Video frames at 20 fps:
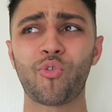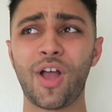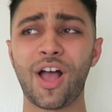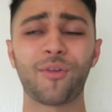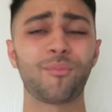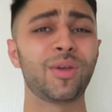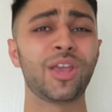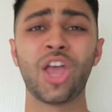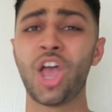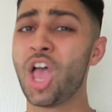
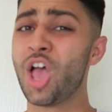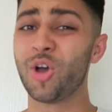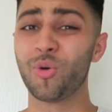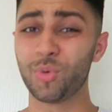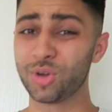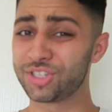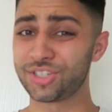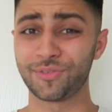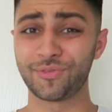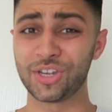around me
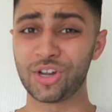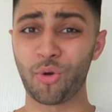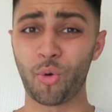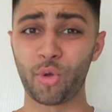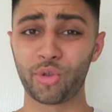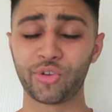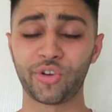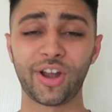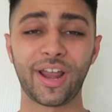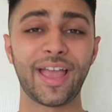was of an
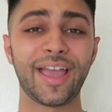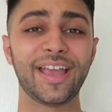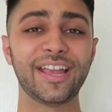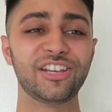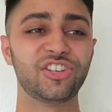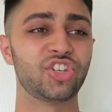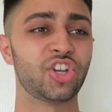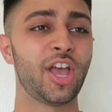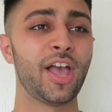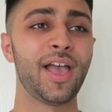older
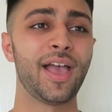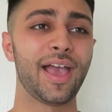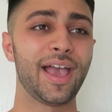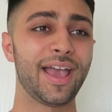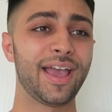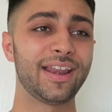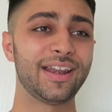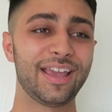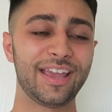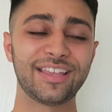age,
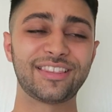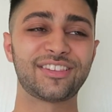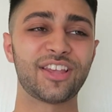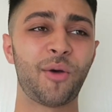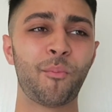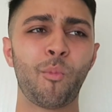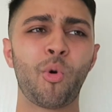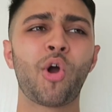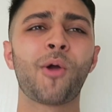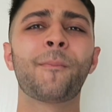and it's
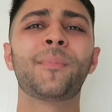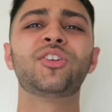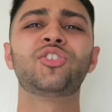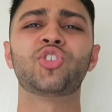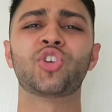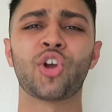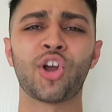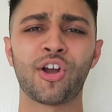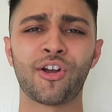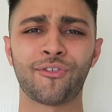a more
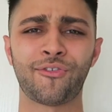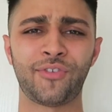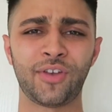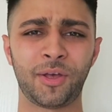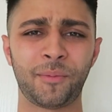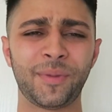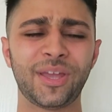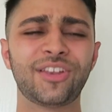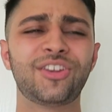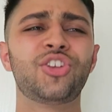mature
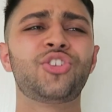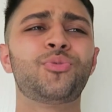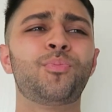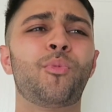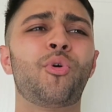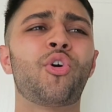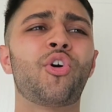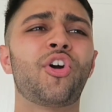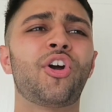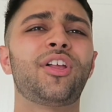film. It is
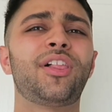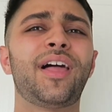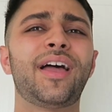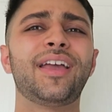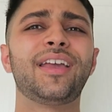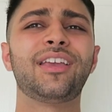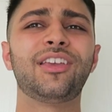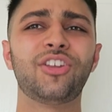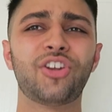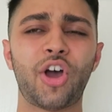more
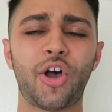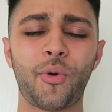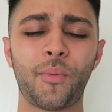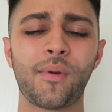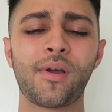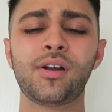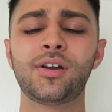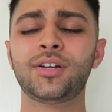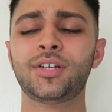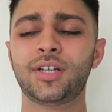like, you
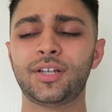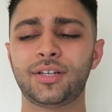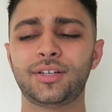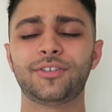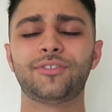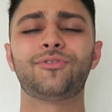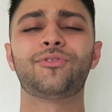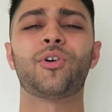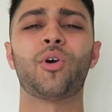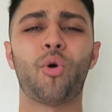know,
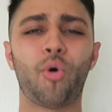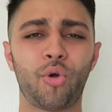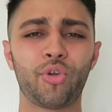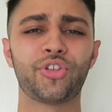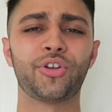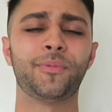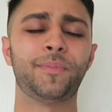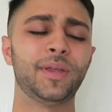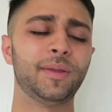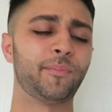for
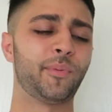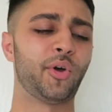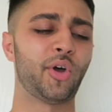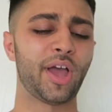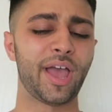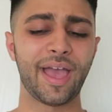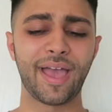older people.